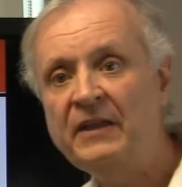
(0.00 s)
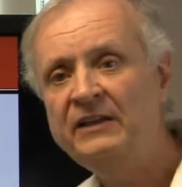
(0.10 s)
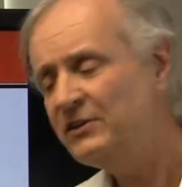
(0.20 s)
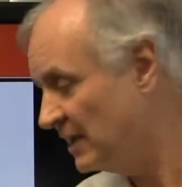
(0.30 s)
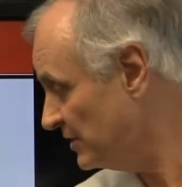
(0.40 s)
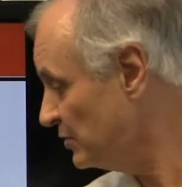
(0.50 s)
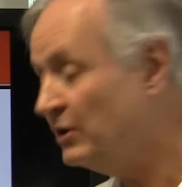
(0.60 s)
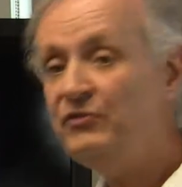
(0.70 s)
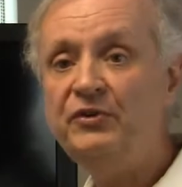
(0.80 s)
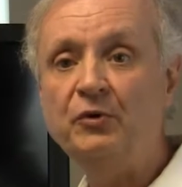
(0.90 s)
To touch
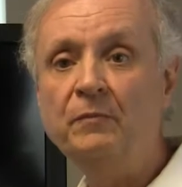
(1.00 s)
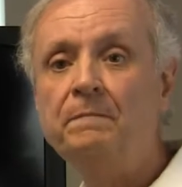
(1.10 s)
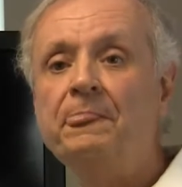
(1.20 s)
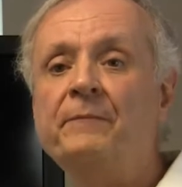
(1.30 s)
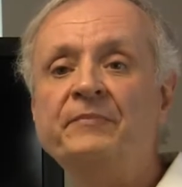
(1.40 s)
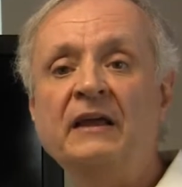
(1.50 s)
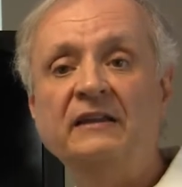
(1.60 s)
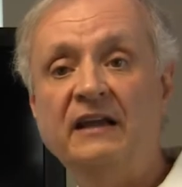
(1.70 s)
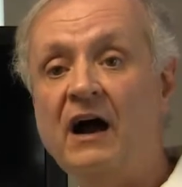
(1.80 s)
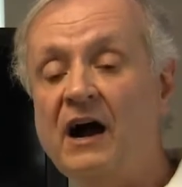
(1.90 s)
on a few,
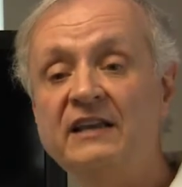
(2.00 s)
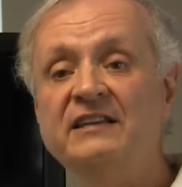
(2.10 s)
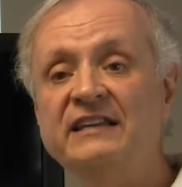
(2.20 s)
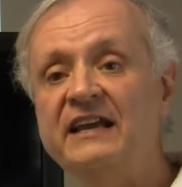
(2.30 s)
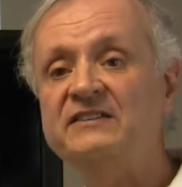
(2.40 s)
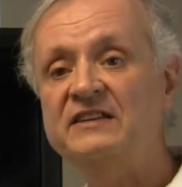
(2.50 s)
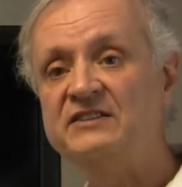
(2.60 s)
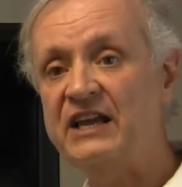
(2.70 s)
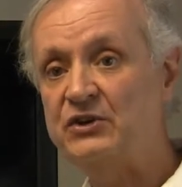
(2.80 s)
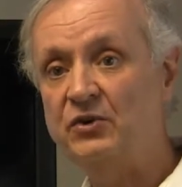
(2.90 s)
the
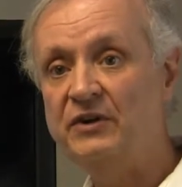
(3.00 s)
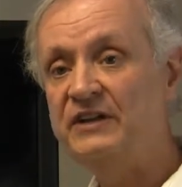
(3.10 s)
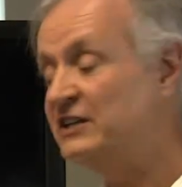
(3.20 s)
RTSS scheduler